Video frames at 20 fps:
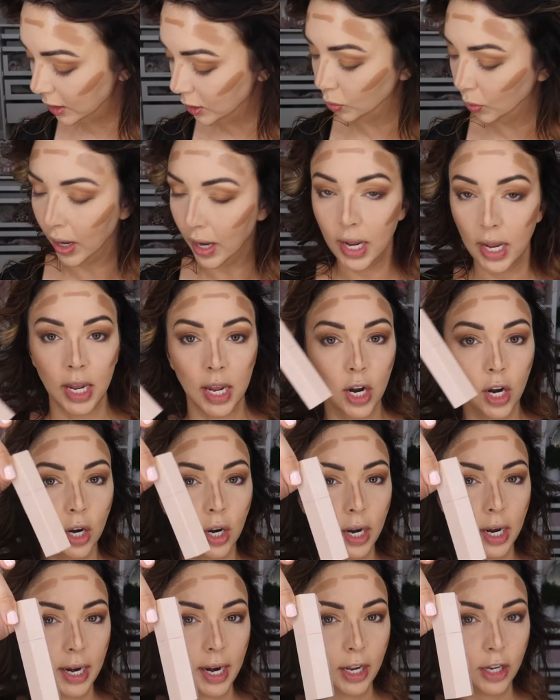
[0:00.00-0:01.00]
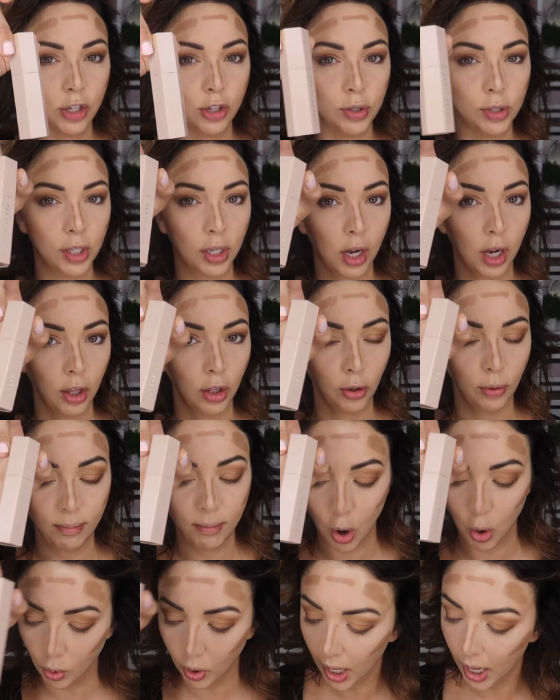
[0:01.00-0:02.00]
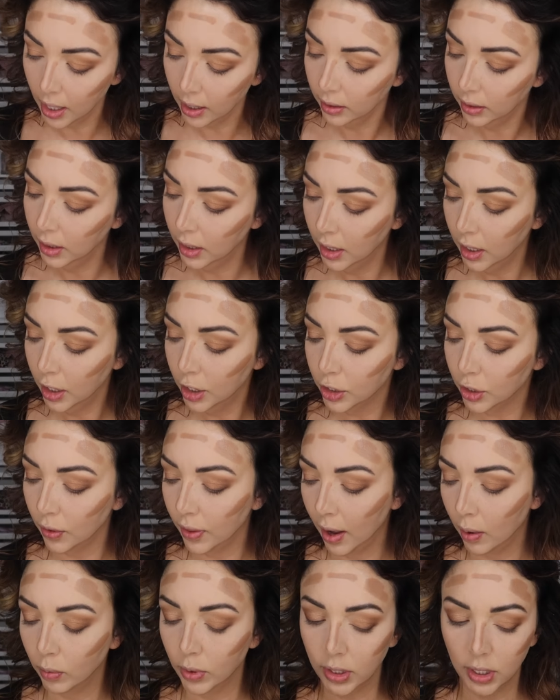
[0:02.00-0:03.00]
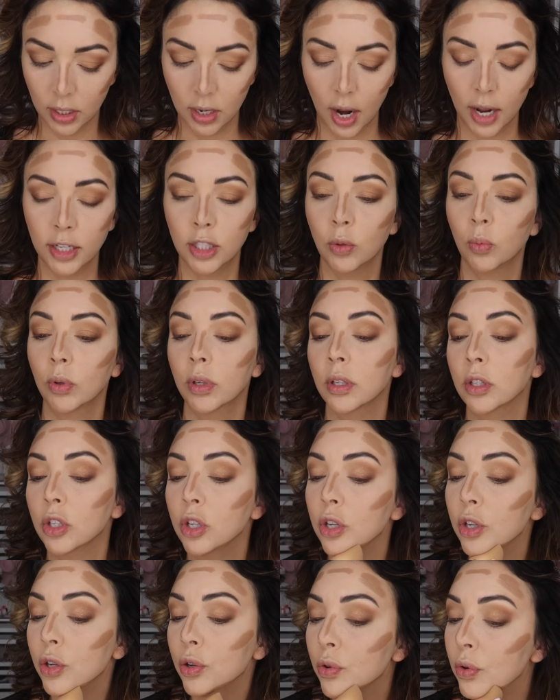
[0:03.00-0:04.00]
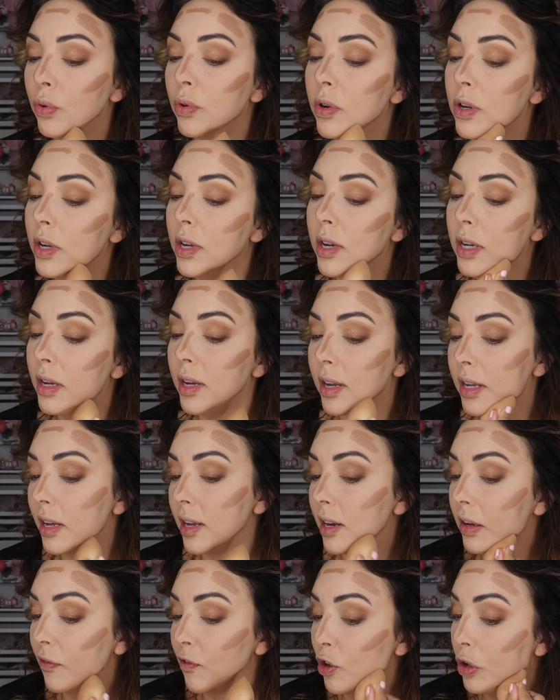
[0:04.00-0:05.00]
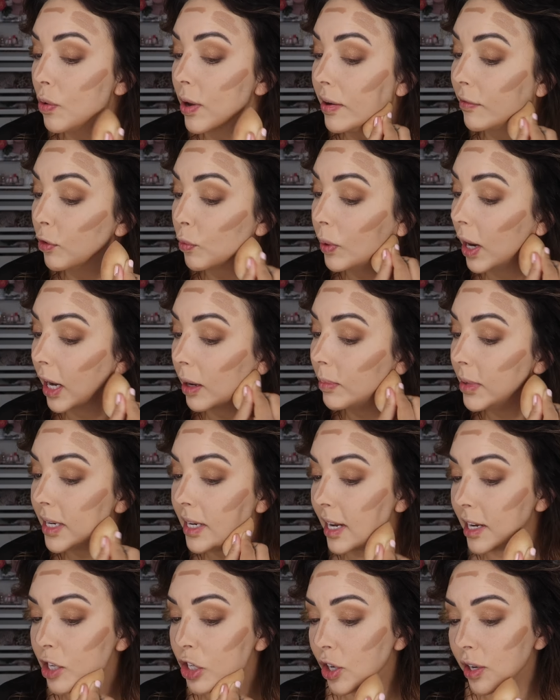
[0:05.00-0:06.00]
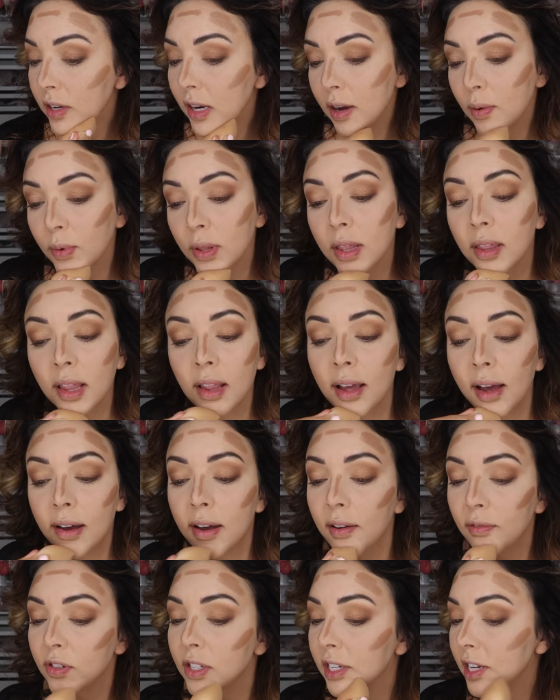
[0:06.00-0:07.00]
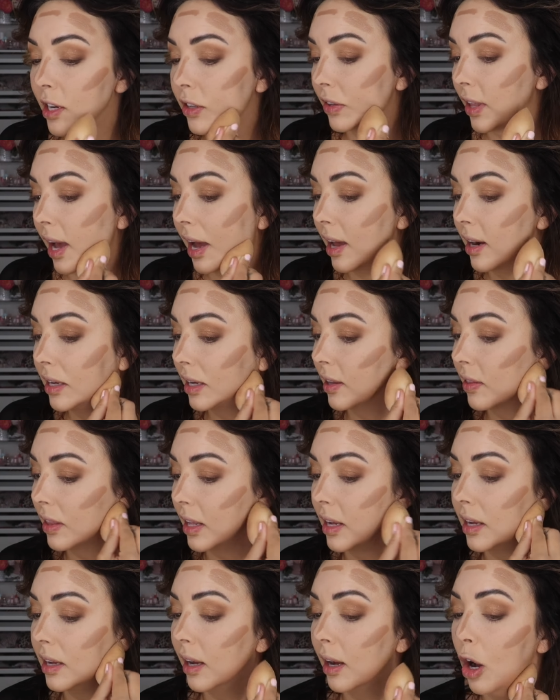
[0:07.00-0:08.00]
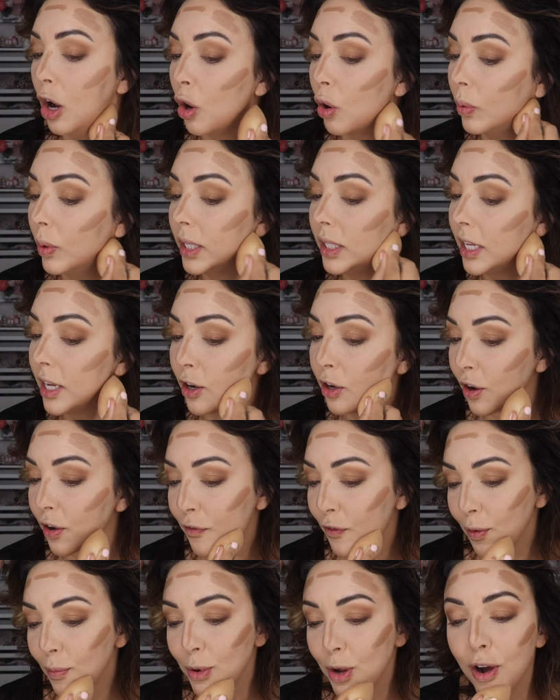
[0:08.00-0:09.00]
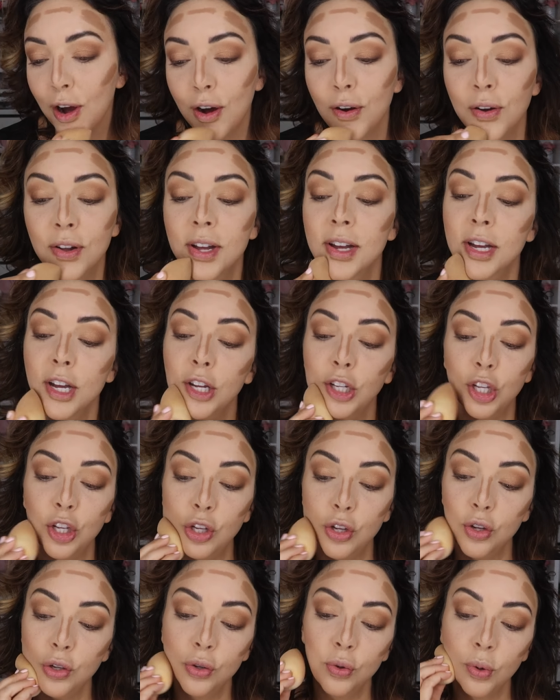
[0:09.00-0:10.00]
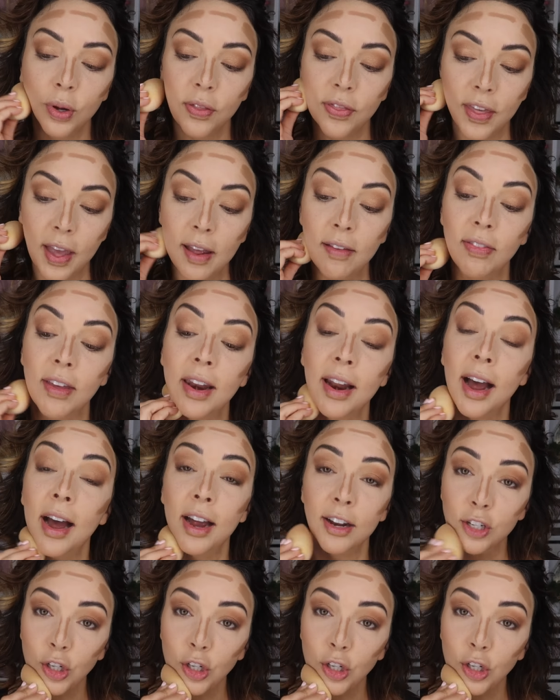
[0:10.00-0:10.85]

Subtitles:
is right here, and I use the color Mocha, so that one's a nice one too. And if you have a recommendation, I would love to hear that. I think always hearing from y'all, you think that I